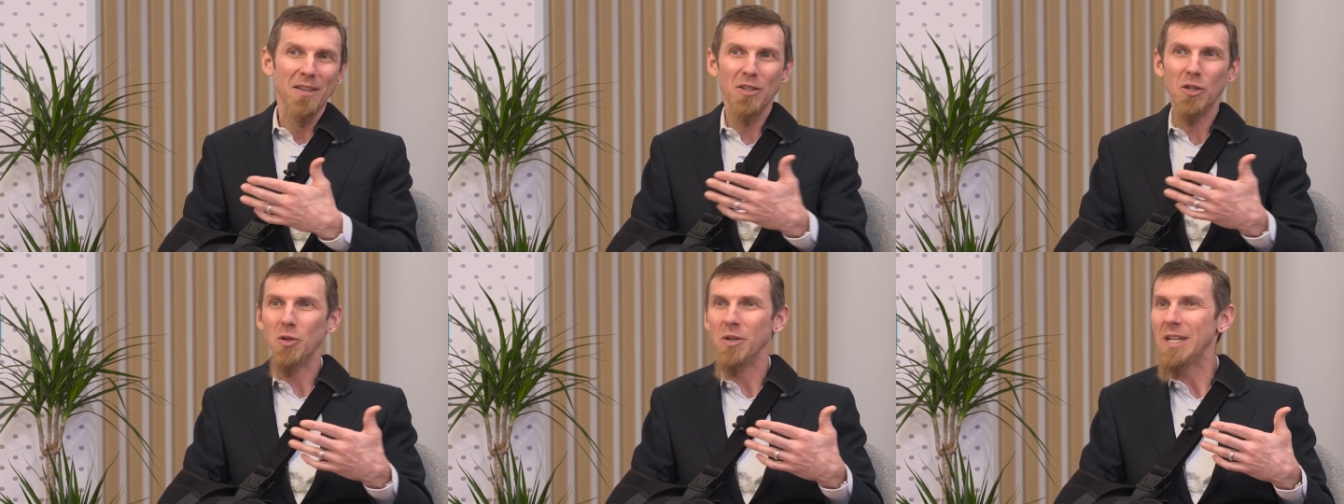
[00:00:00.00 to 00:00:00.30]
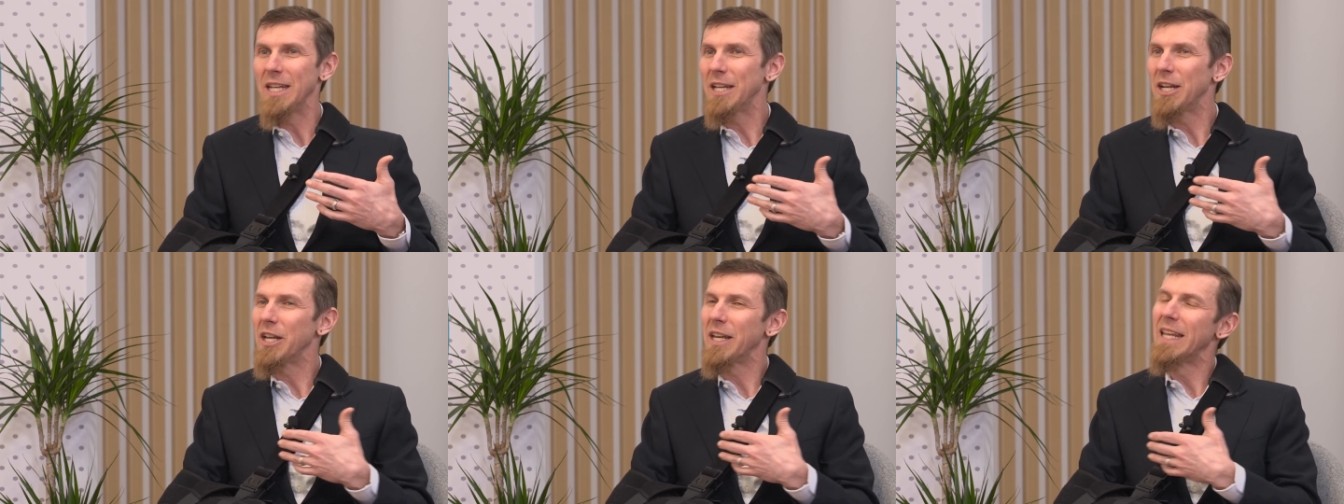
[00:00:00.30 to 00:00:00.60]
you
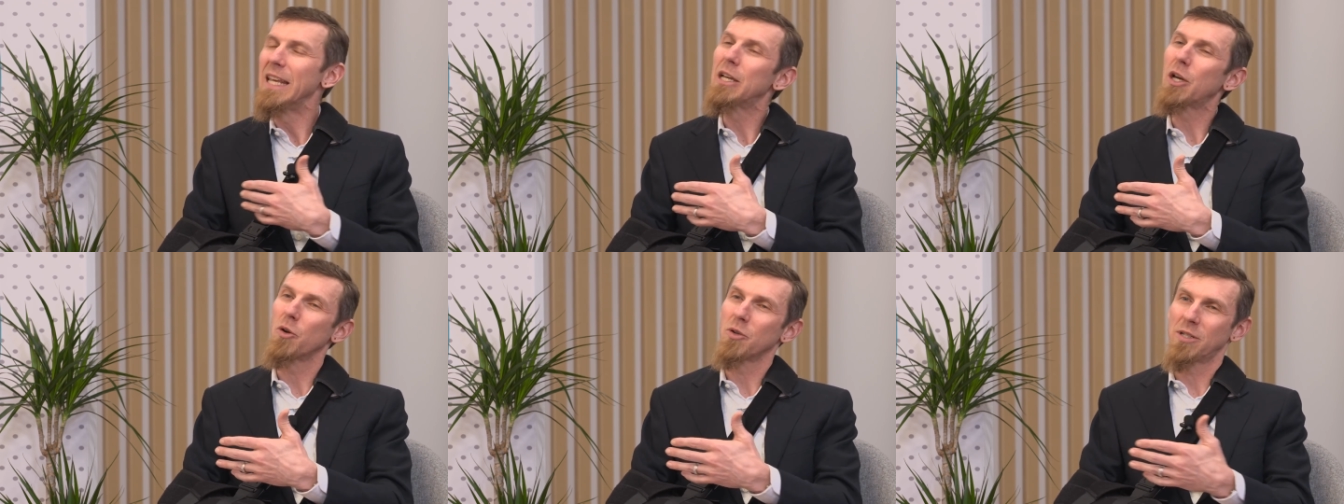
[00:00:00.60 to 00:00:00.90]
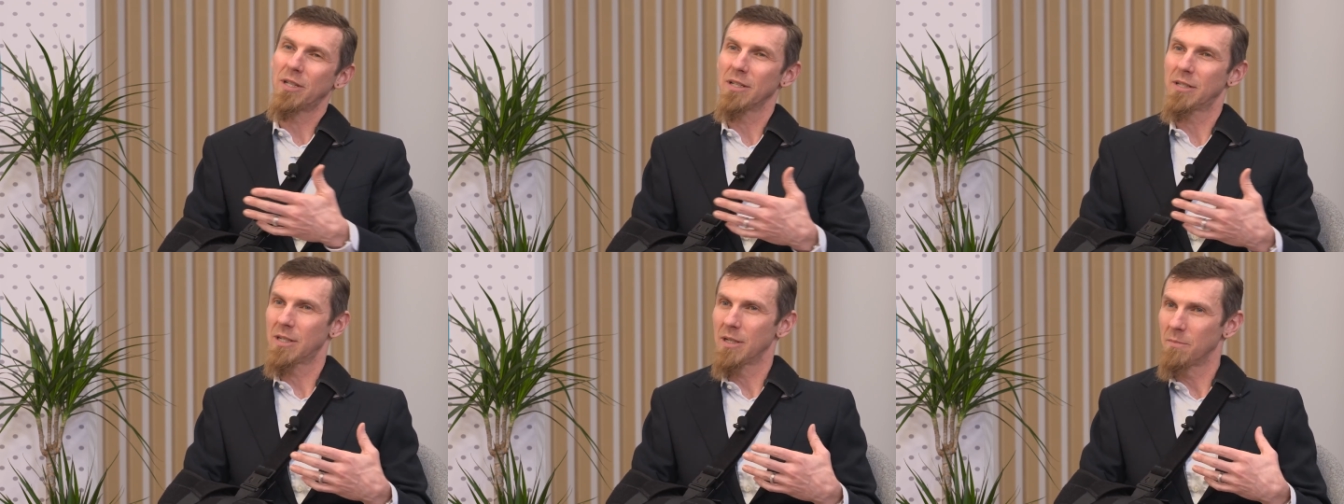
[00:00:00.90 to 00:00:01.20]
need an
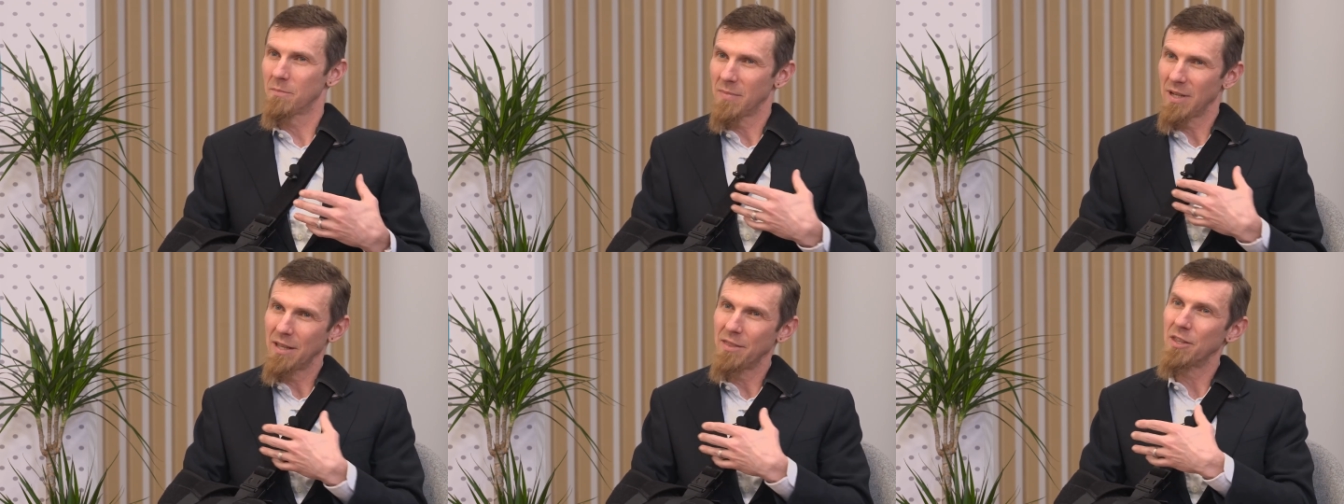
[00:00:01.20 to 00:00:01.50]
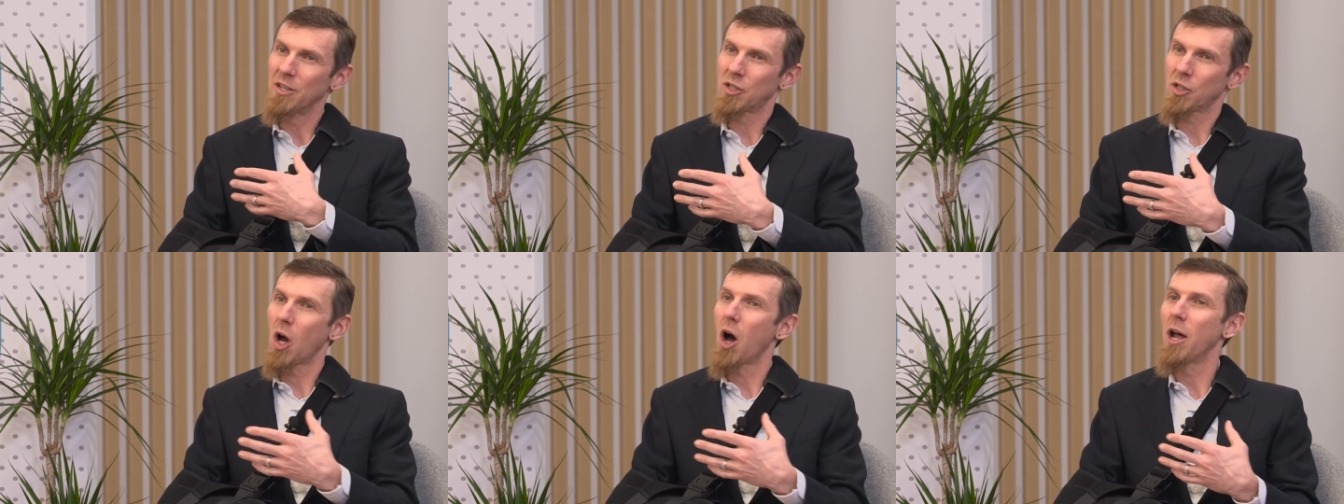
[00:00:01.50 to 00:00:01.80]
ecosystem in
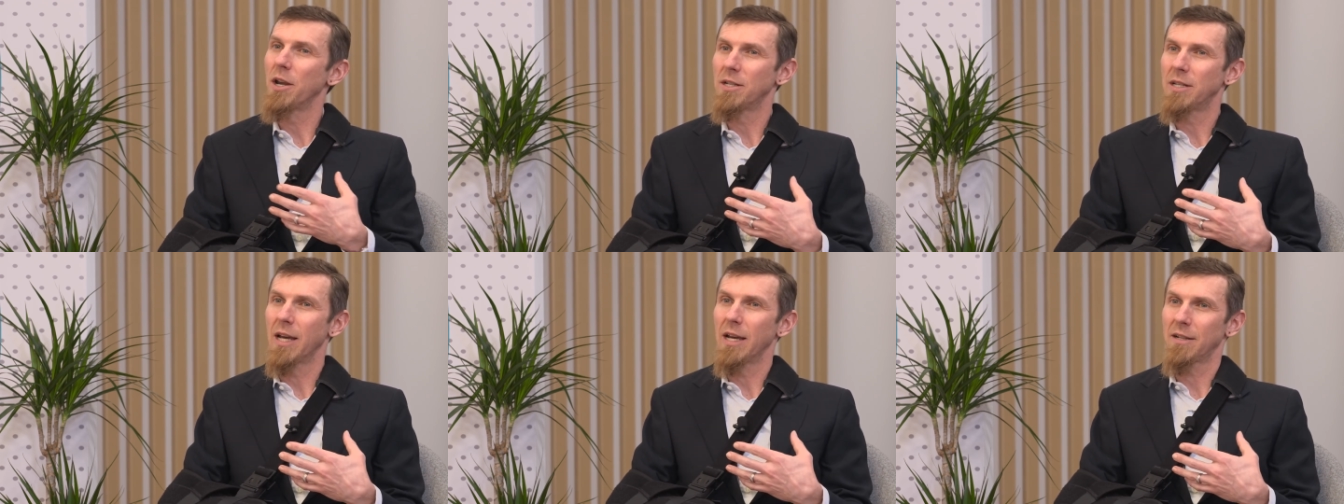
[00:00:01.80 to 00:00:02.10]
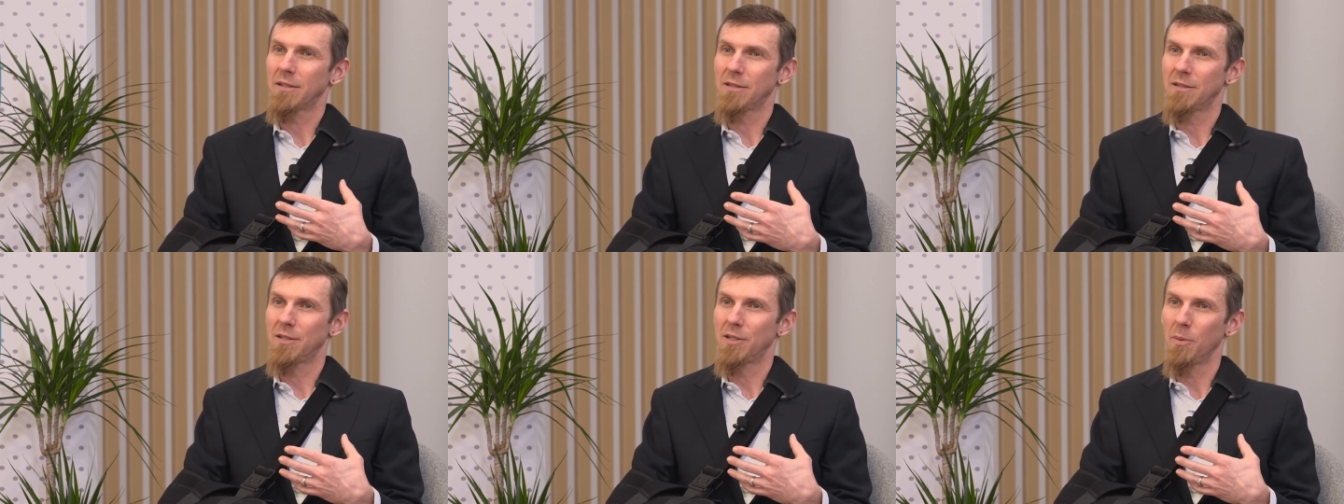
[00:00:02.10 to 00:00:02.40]
this
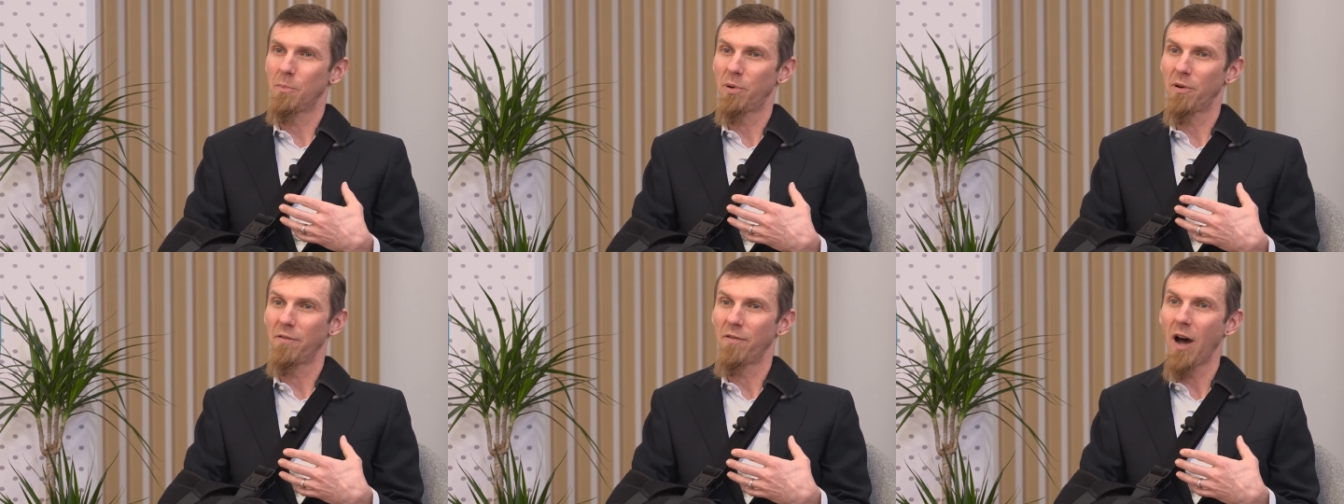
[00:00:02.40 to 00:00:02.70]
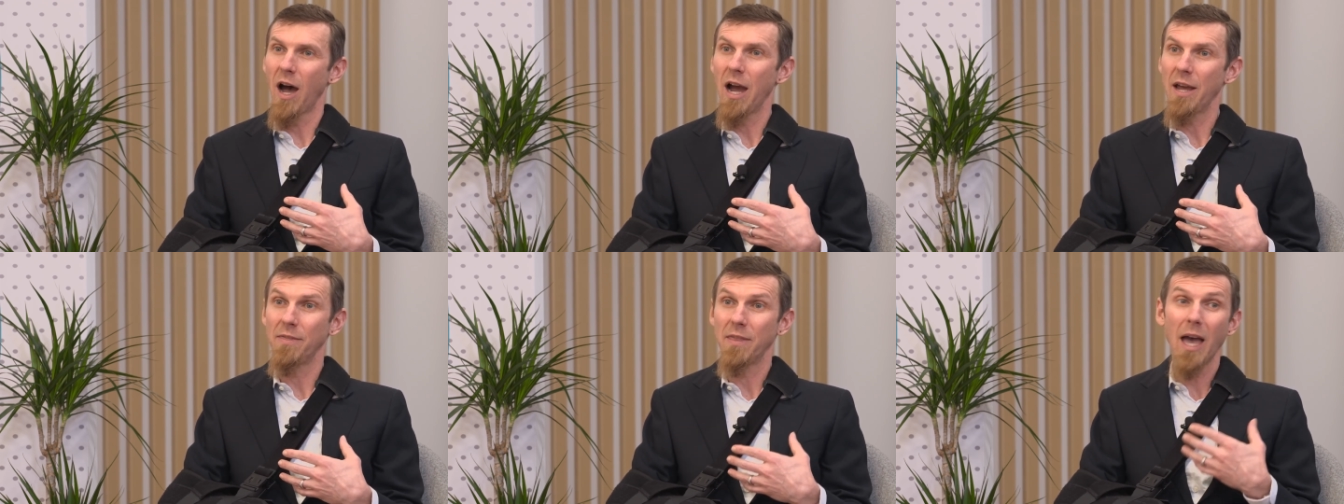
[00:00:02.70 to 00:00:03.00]
context to
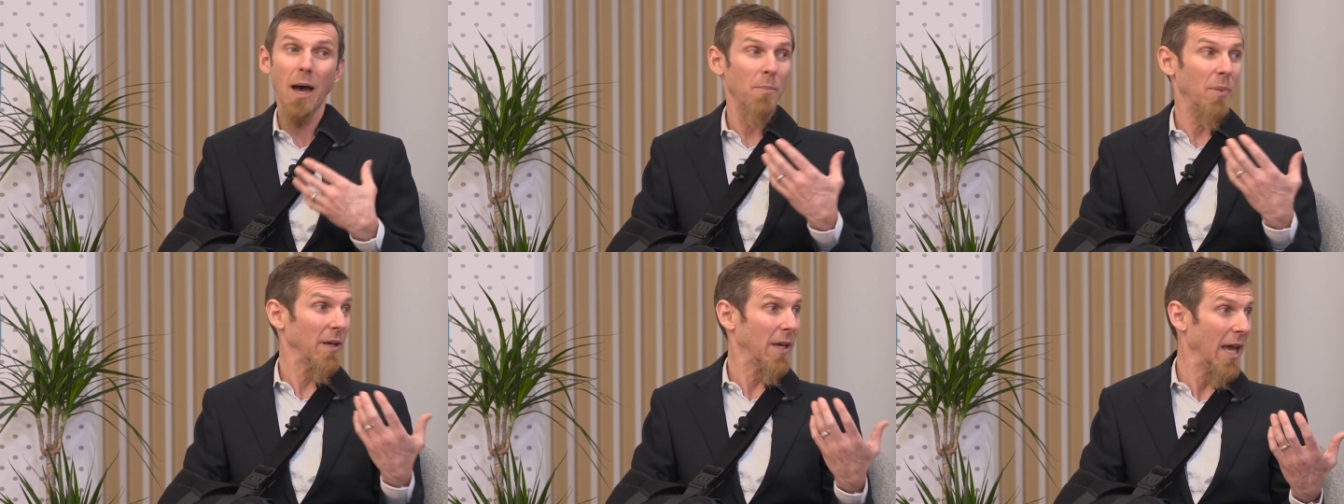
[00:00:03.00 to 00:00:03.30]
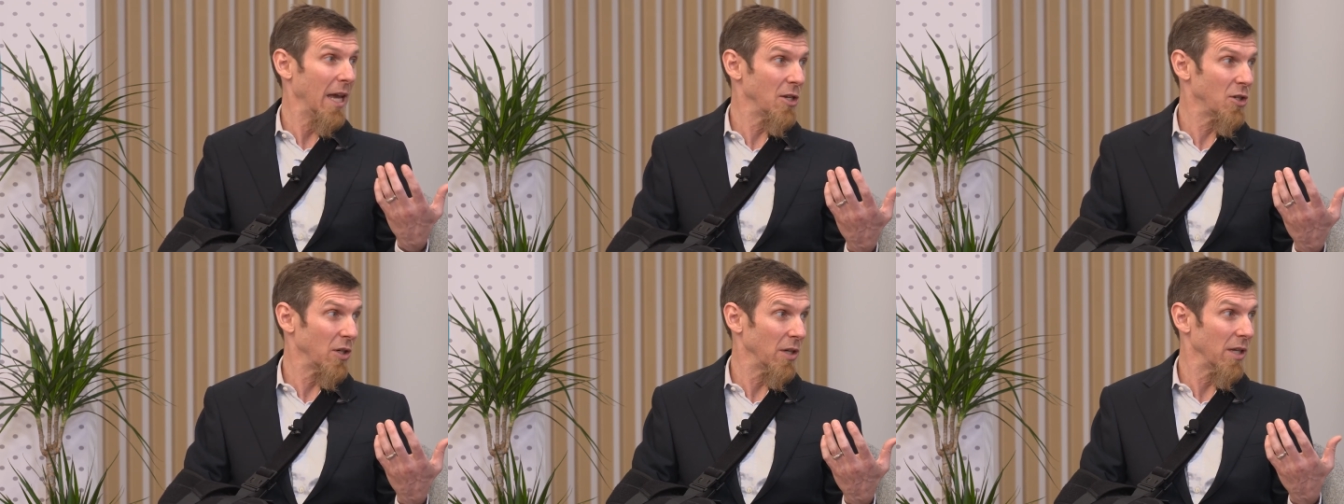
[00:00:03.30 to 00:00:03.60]
provide the
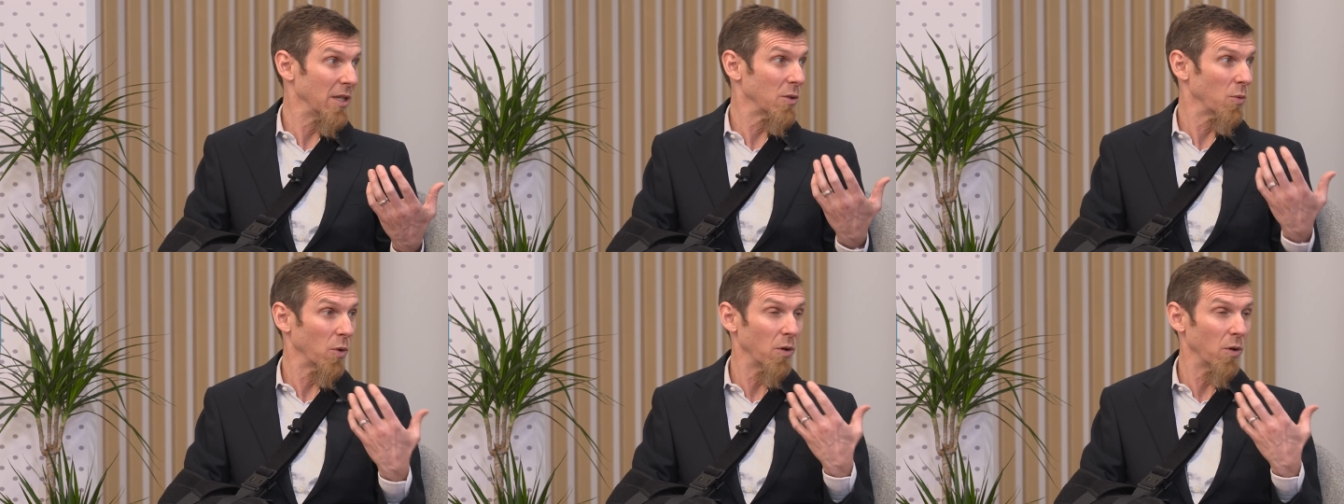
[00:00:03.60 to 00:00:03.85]
applications.